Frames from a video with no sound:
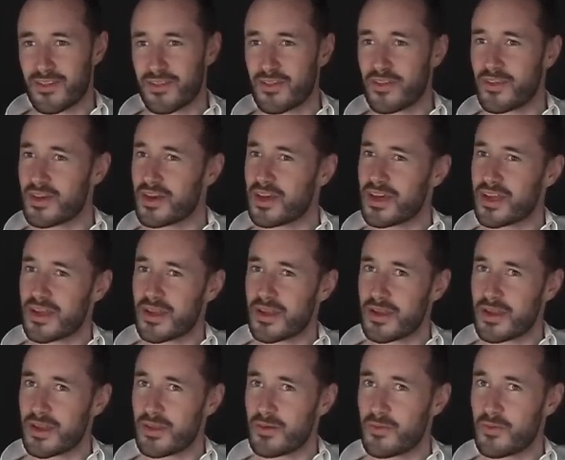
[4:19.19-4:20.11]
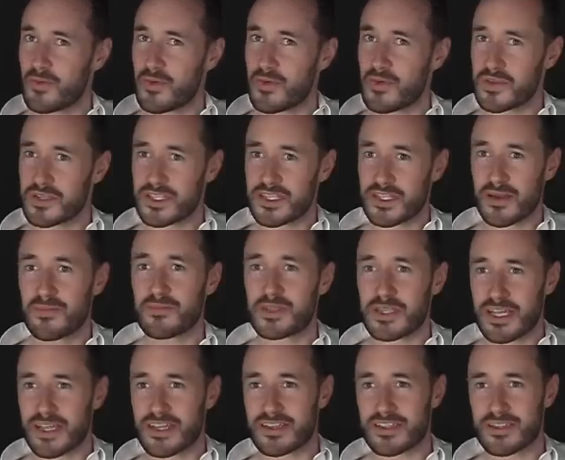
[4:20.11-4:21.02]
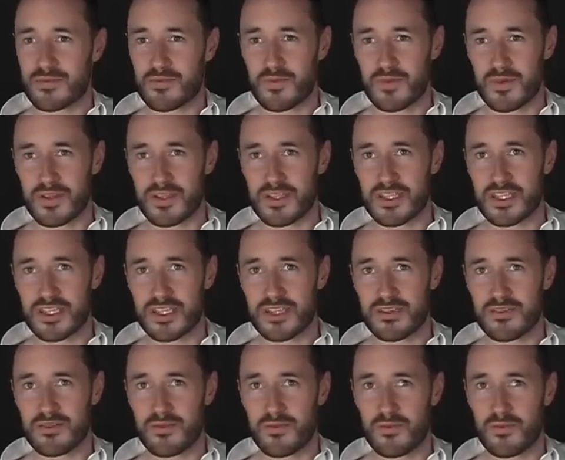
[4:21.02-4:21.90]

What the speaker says: they were subjects which